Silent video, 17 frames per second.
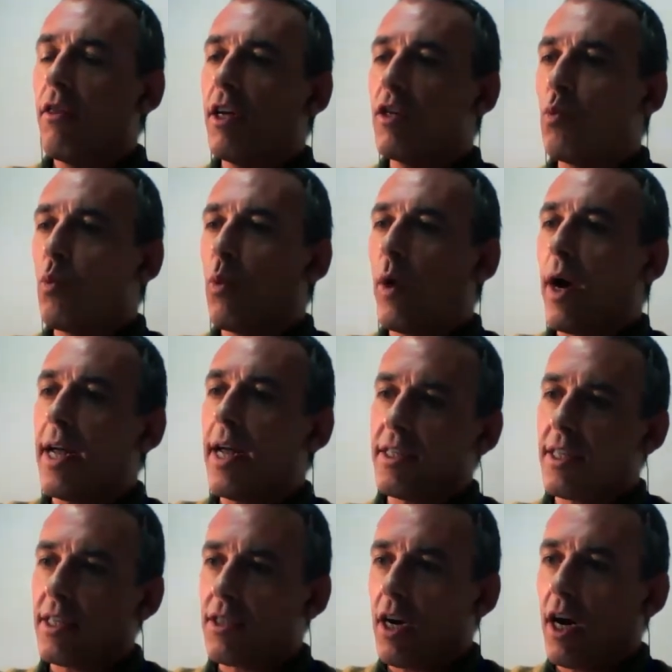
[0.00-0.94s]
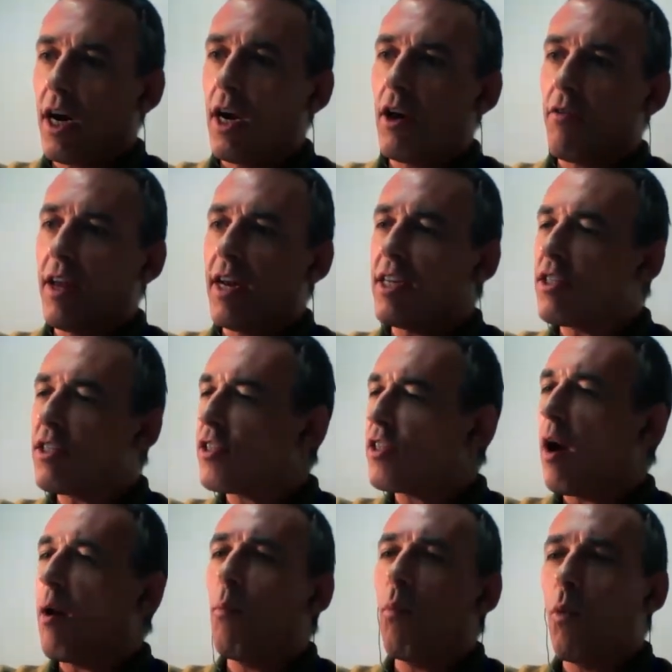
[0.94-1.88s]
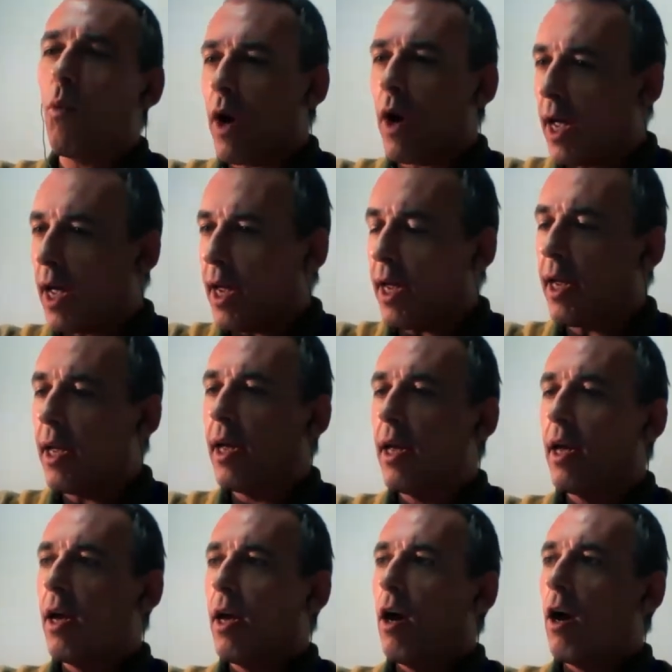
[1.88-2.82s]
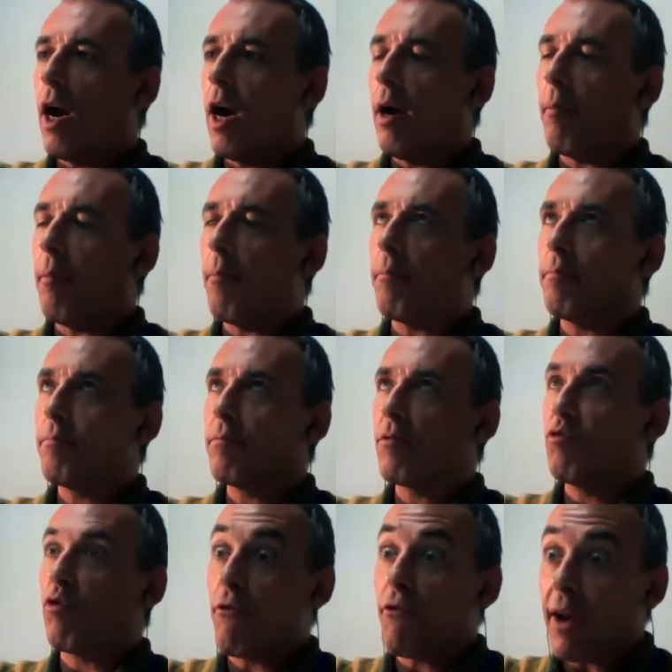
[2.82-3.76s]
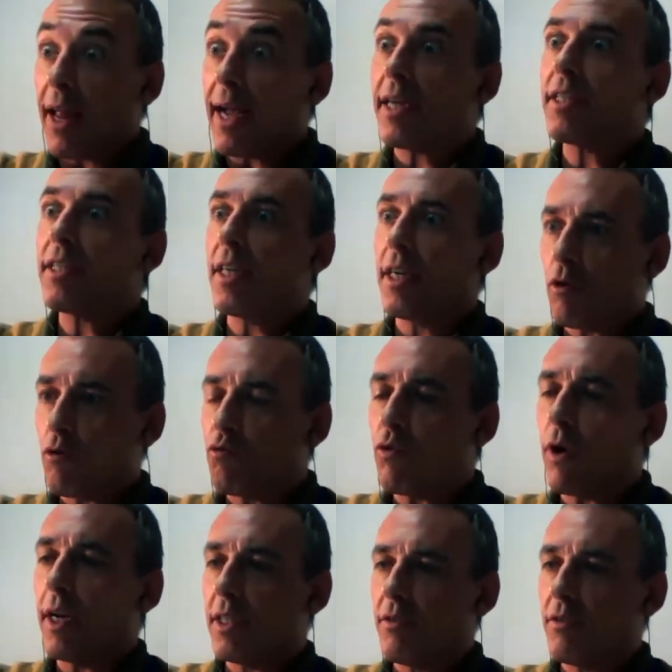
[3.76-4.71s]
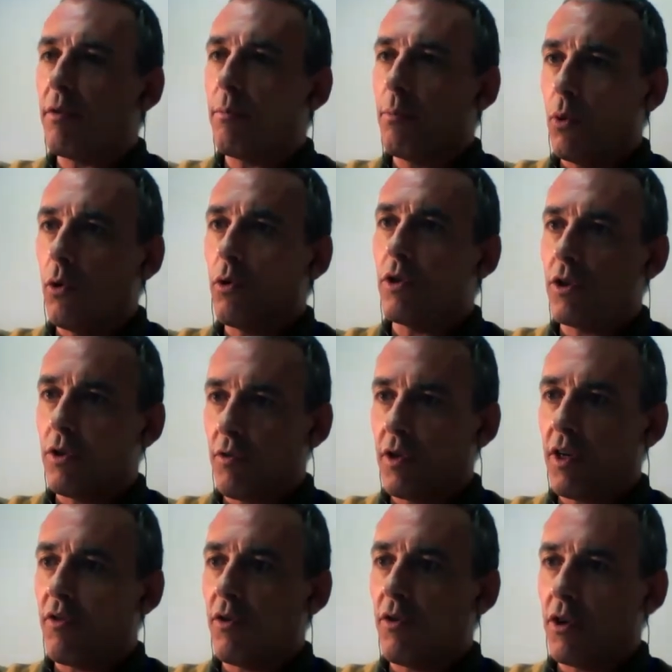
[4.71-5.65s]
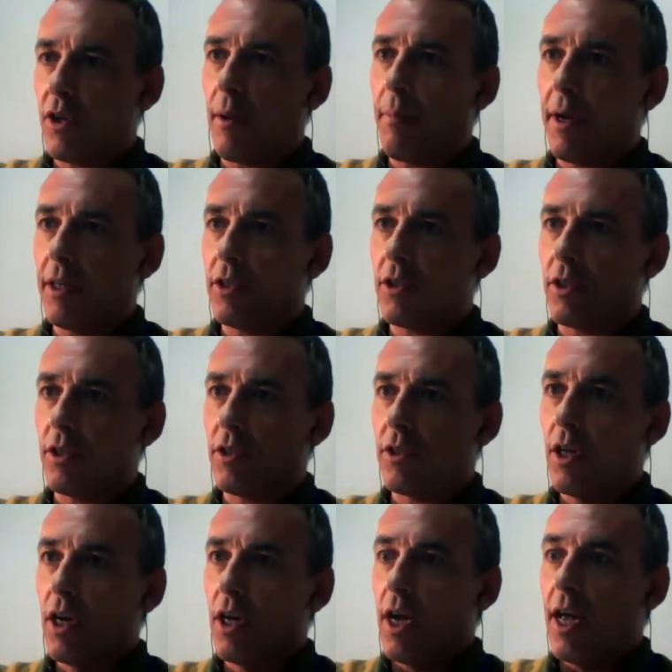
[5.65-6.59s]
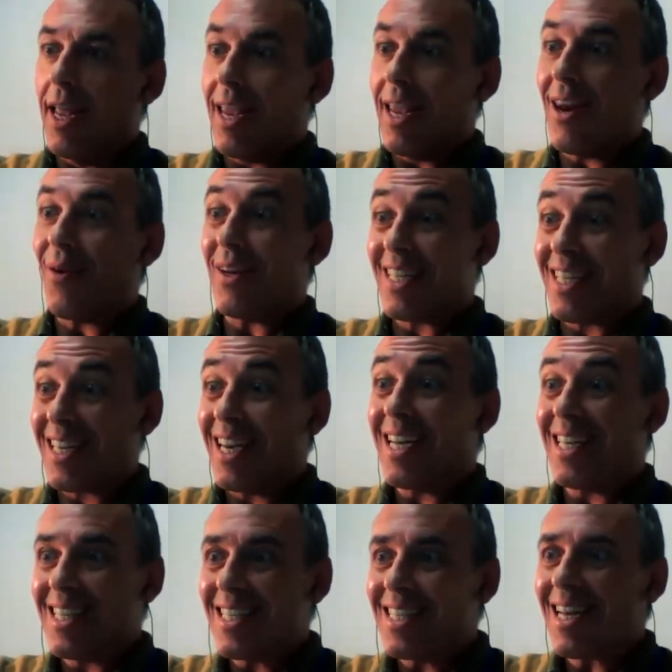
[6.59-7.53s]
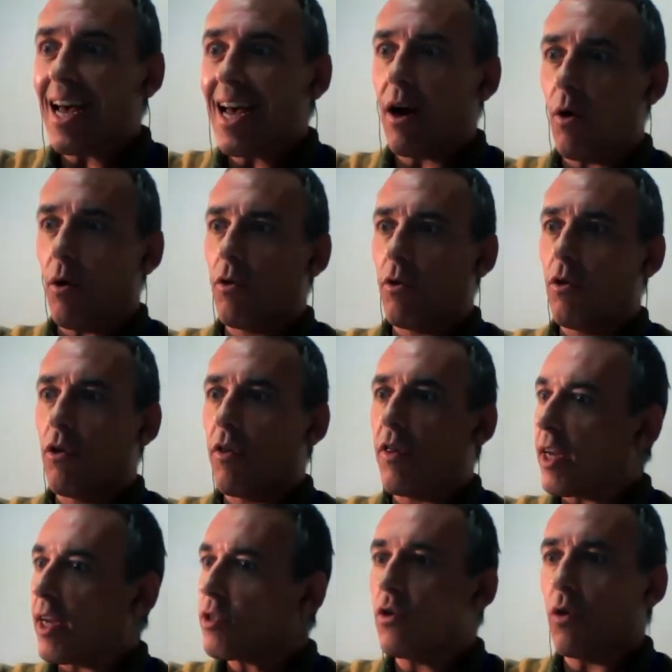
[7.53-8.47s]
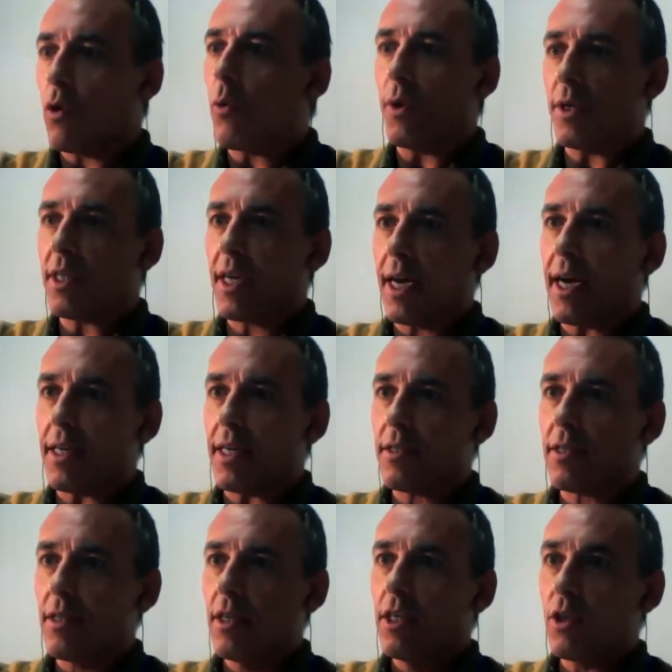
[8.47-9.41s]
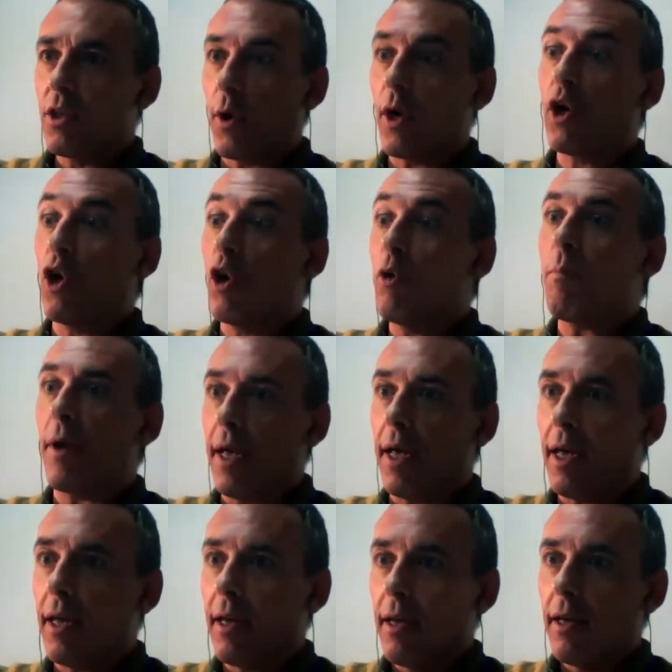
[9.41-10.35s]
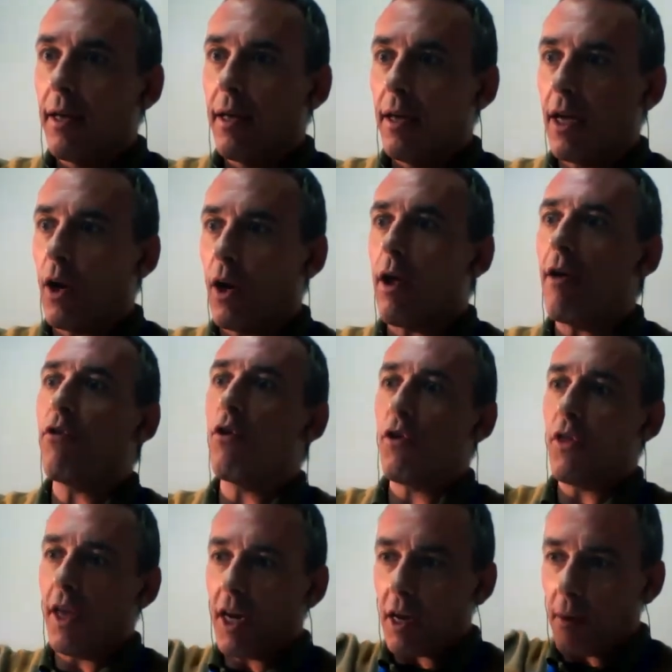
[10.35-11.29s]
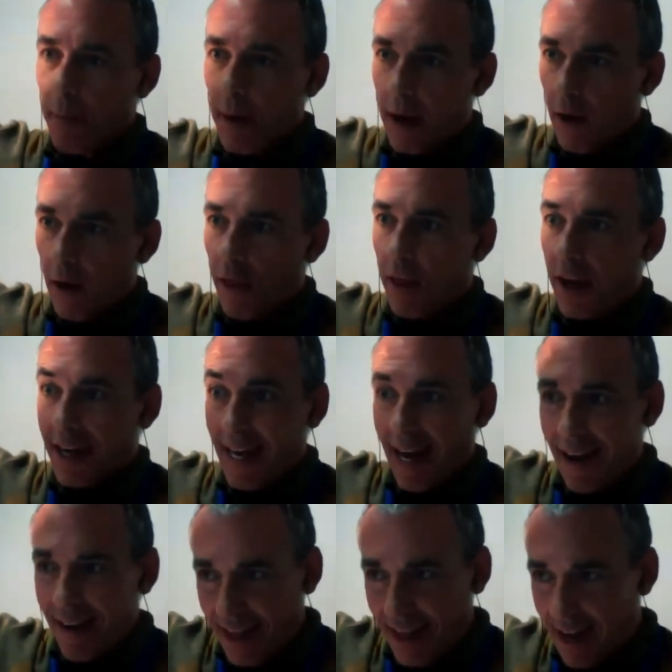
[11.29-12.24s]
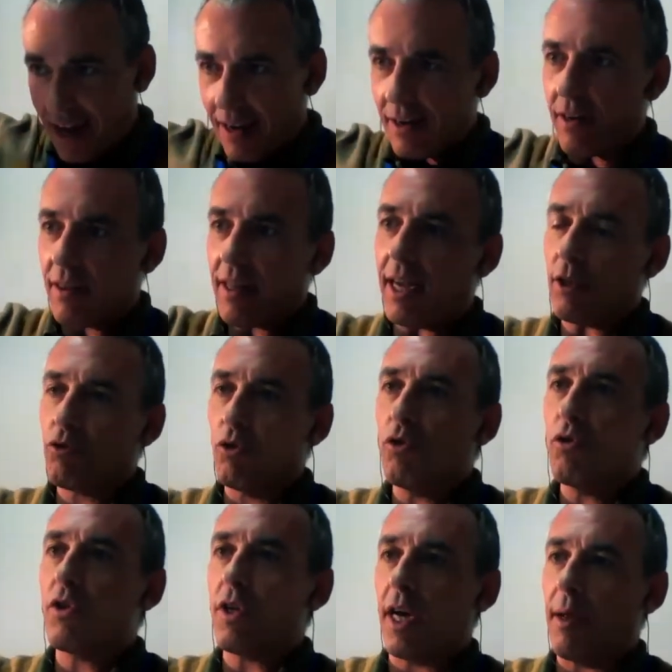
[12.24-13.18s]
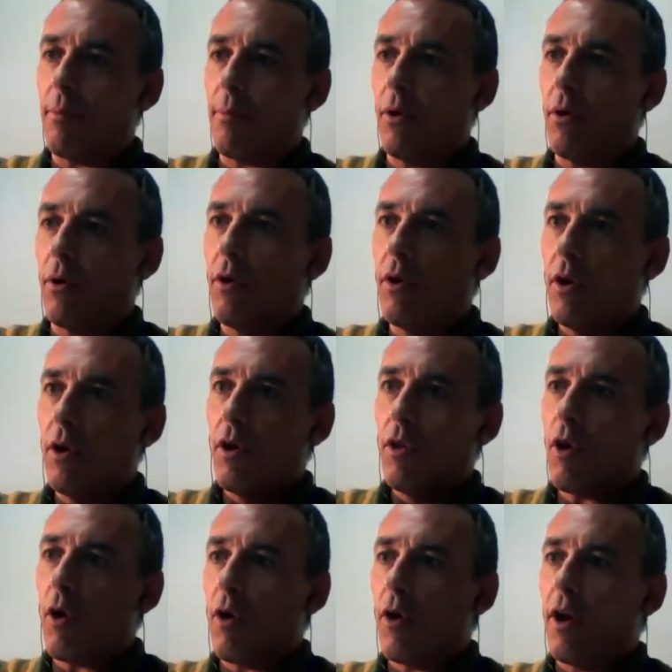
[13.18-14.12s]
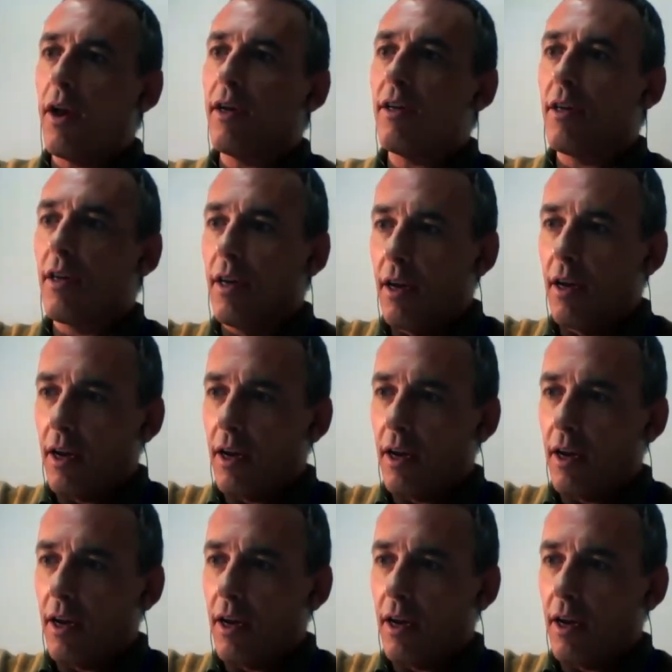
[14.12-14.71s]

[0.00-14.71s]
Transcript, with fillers: these weights as kind of in some way um, reflecting the relative importance of the different dimensions you know it turns out that that's not always the case so it could be you know if you think about again that that truth table that